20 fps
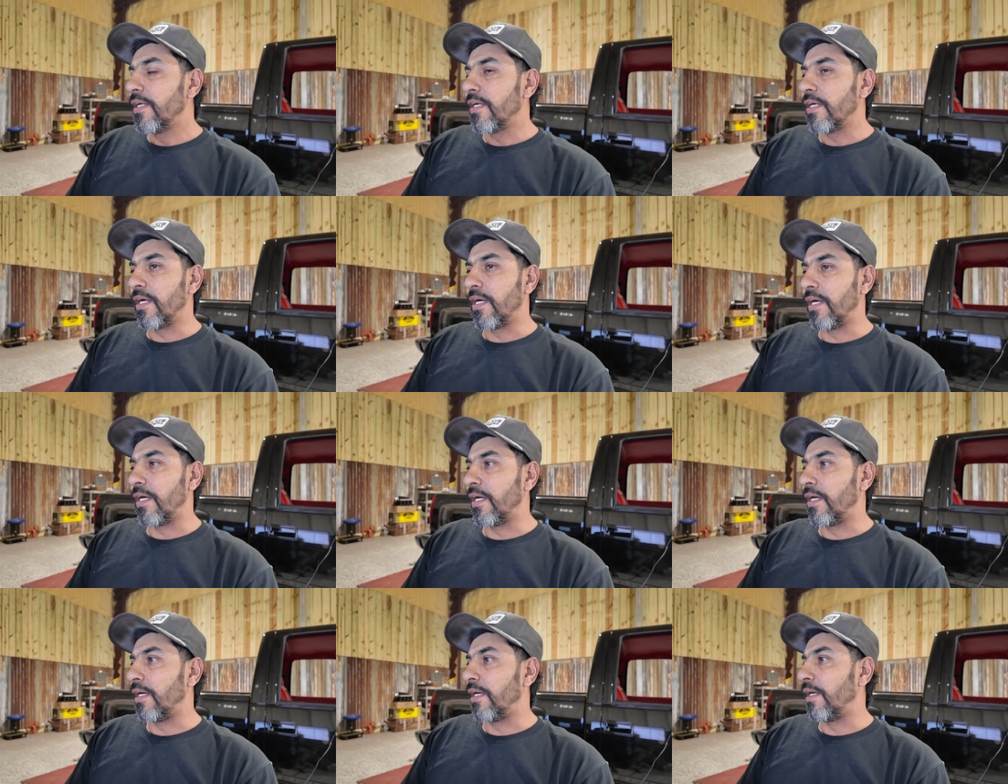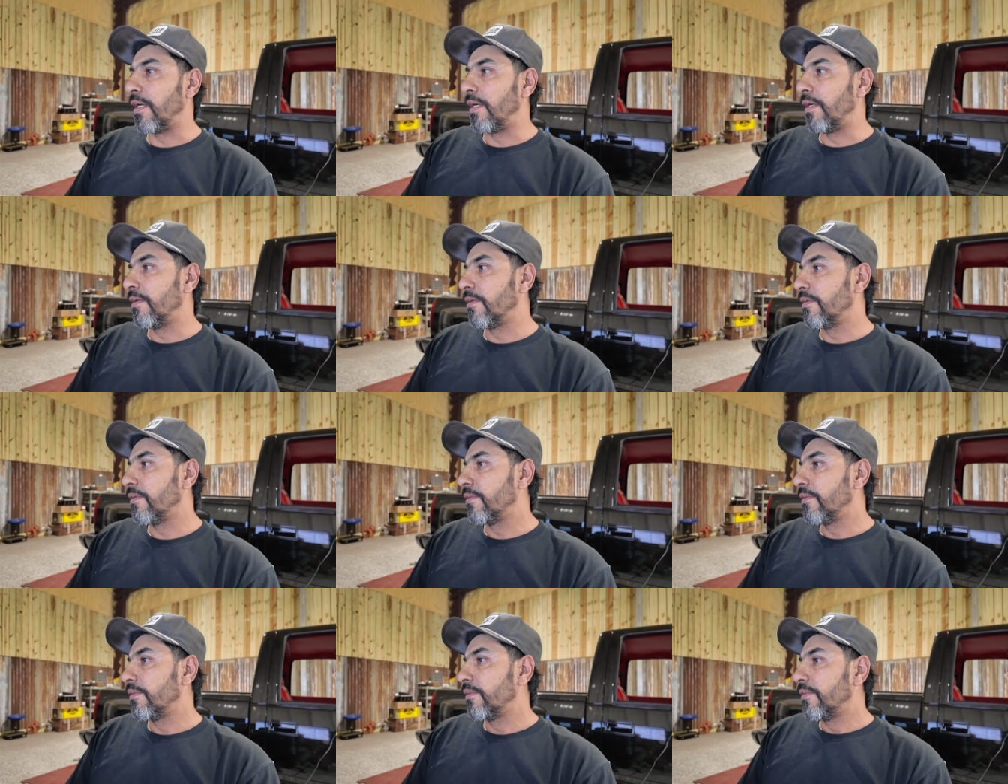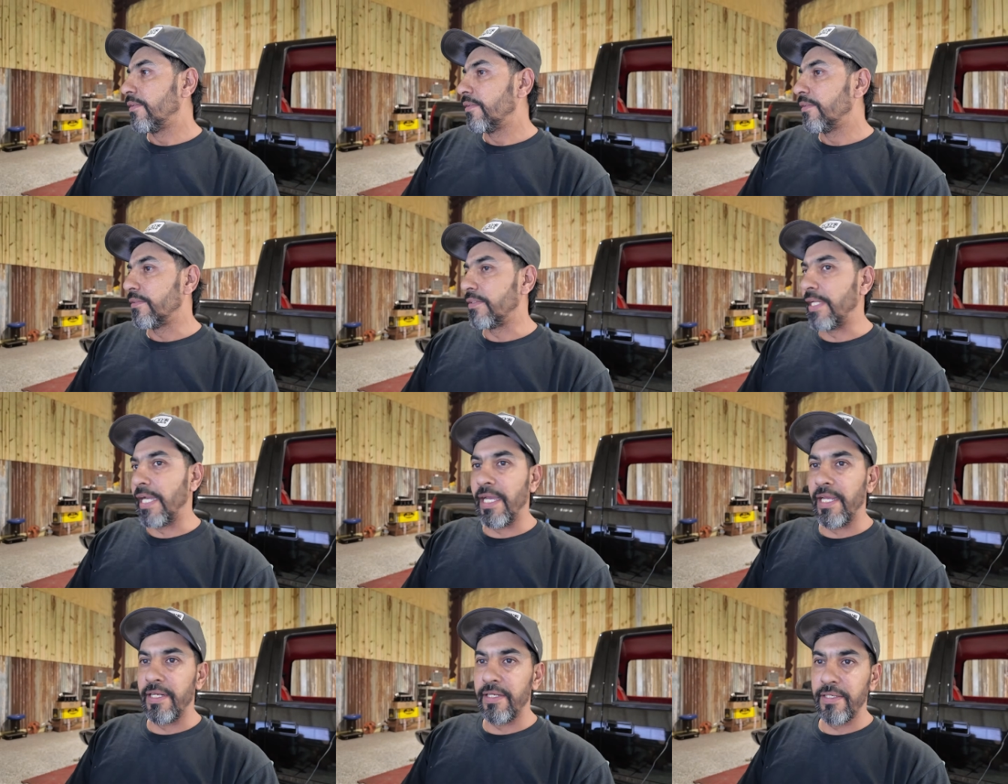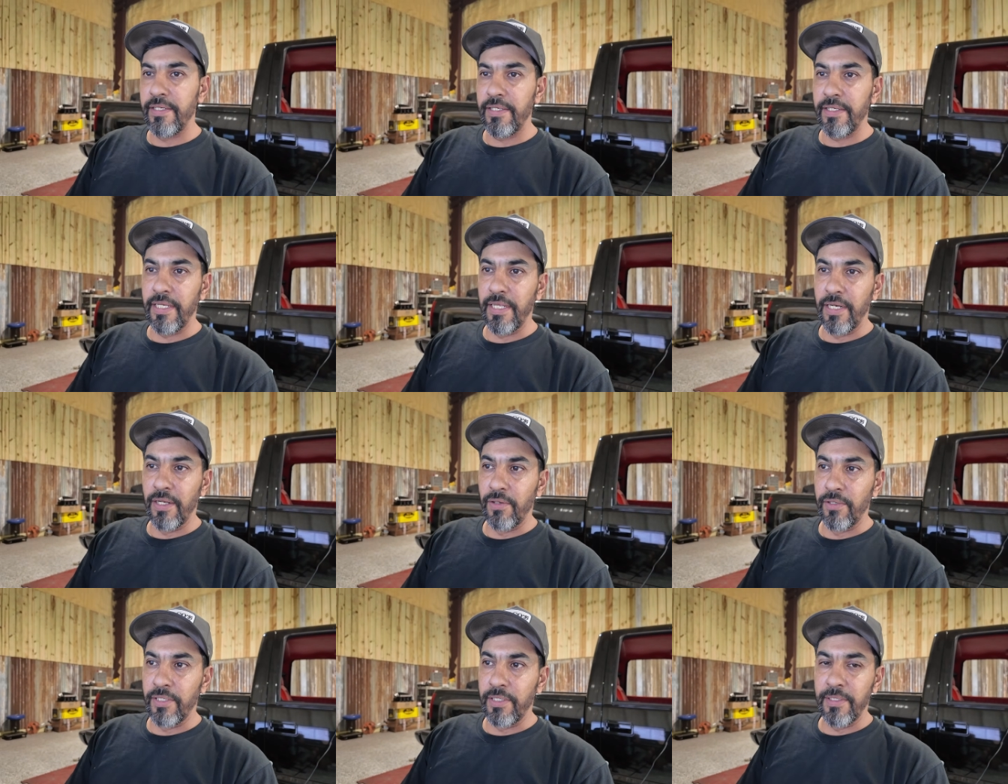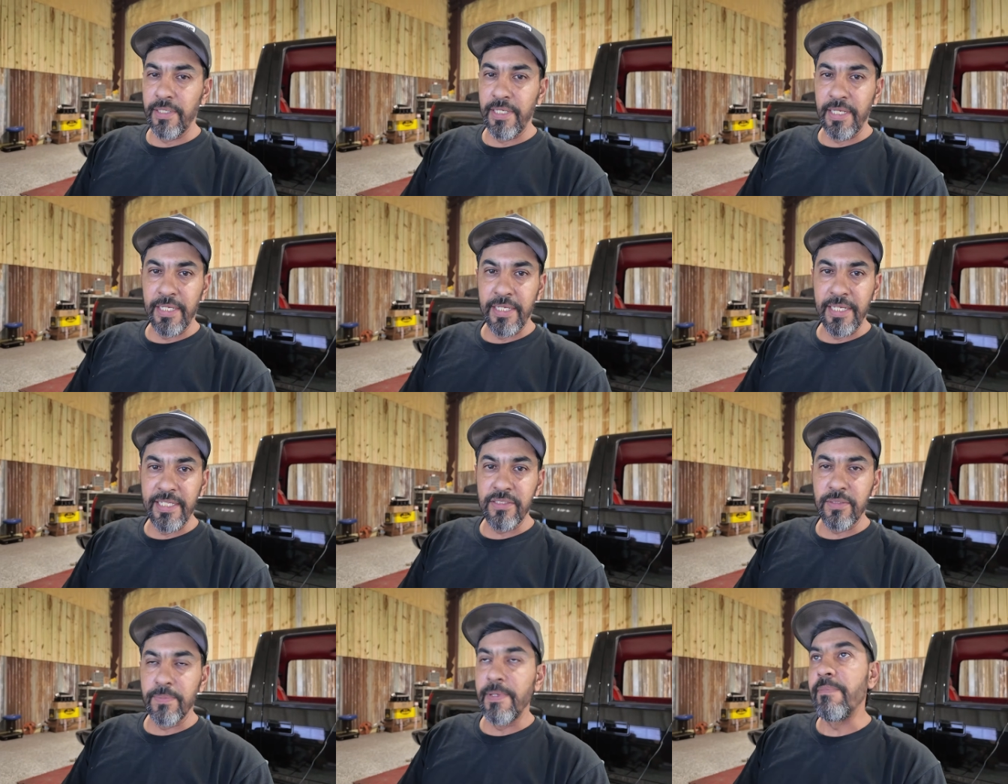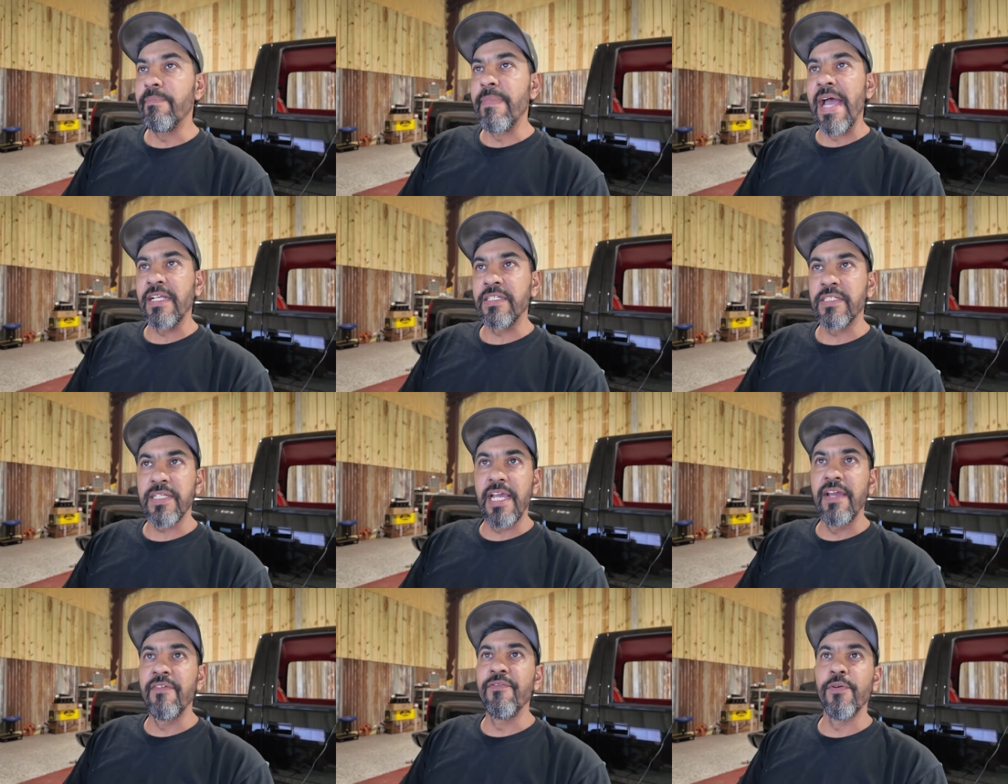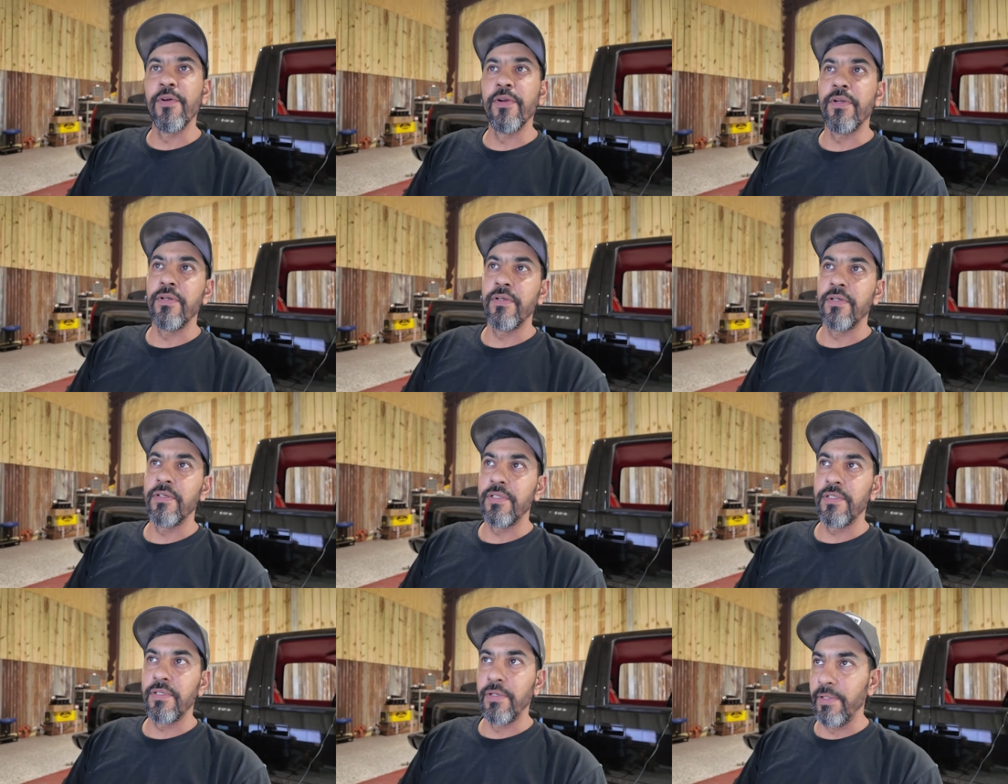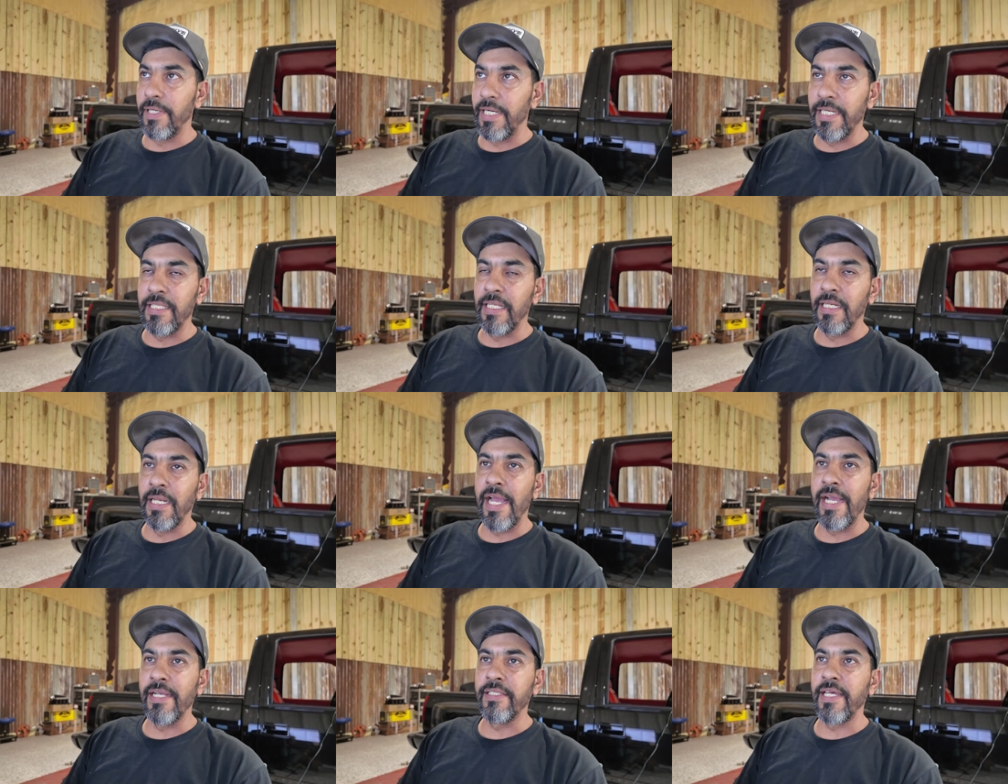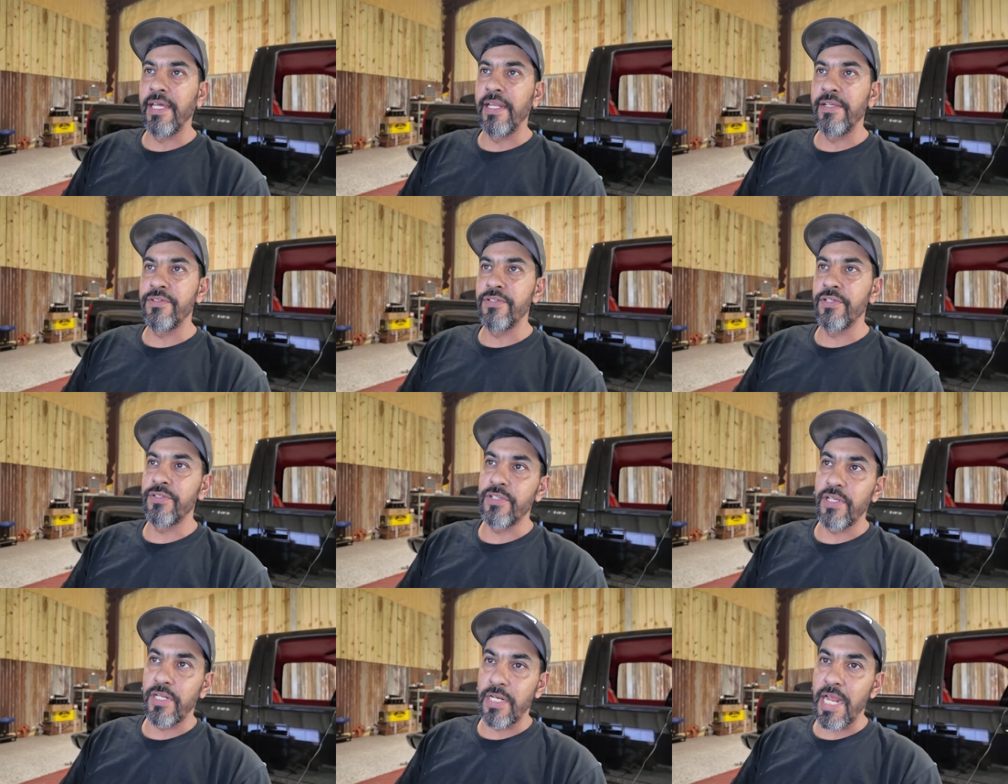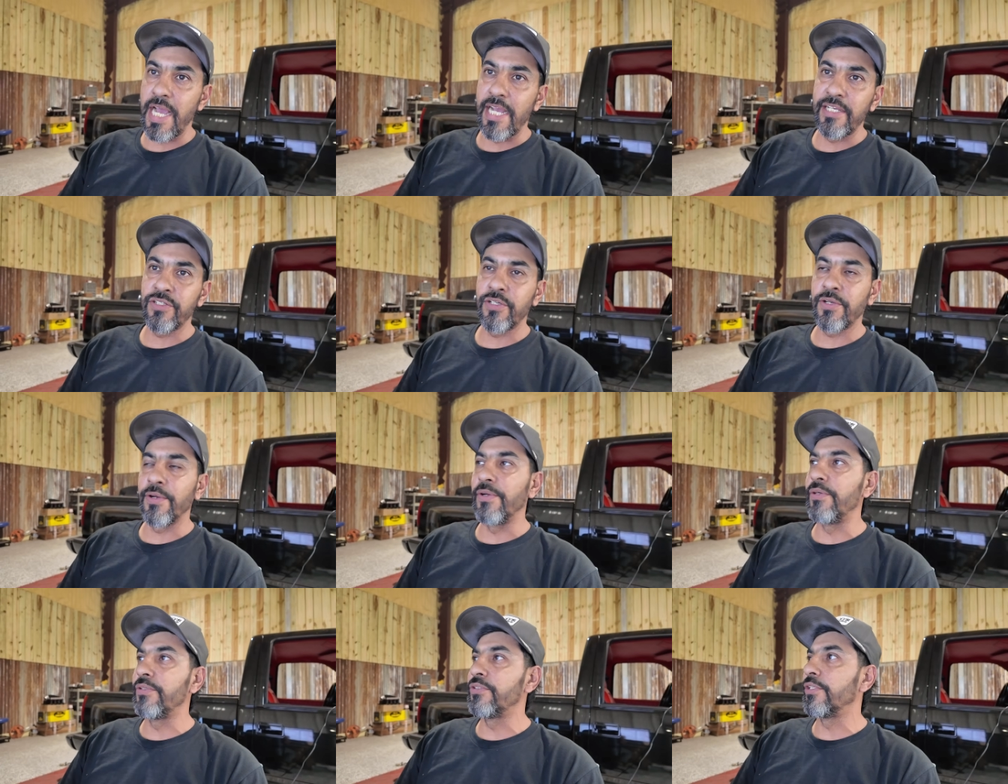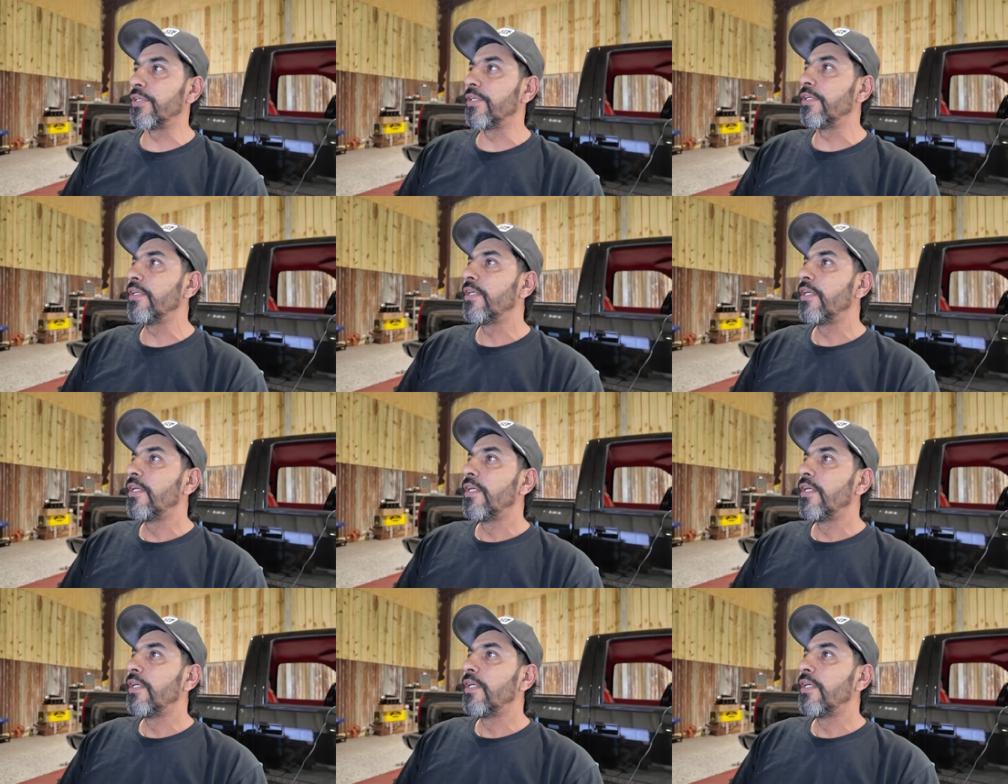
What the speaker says: that, you know, it needs to be max effort or anything like that. It's just a nice cruiser,